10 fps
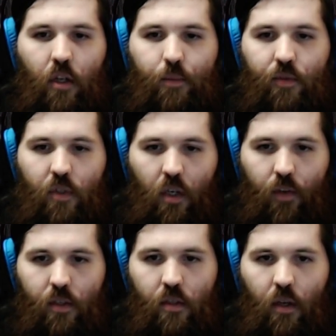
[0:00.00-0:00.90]
of
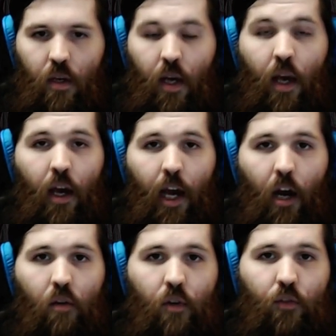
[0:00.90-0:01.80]
service.
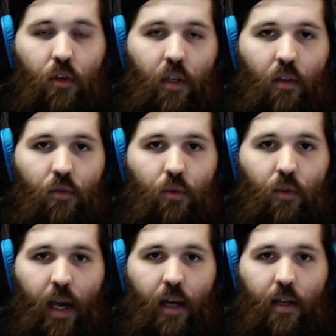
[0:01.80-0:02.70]
However, if you can get through
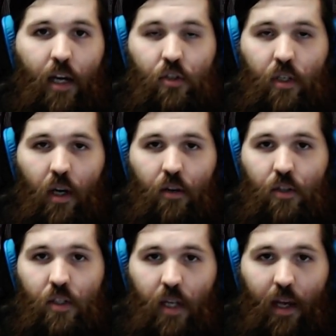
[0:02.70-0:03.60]
that and actually
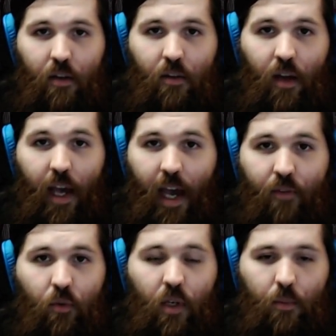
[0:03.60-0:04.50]
understand half
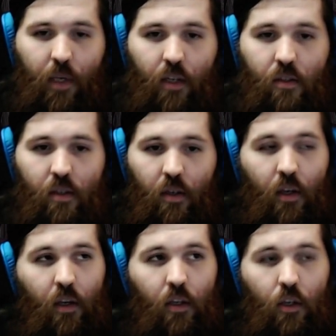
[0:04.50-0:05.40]
of what it means,
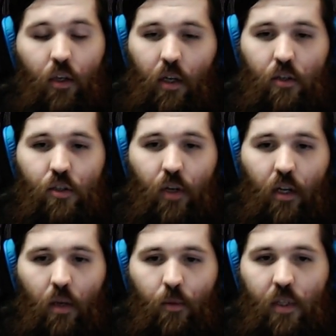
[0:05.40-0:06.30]
you can understand
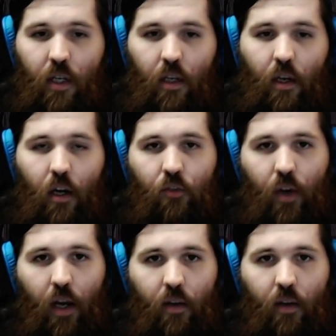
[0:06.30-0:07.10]
almost any contract.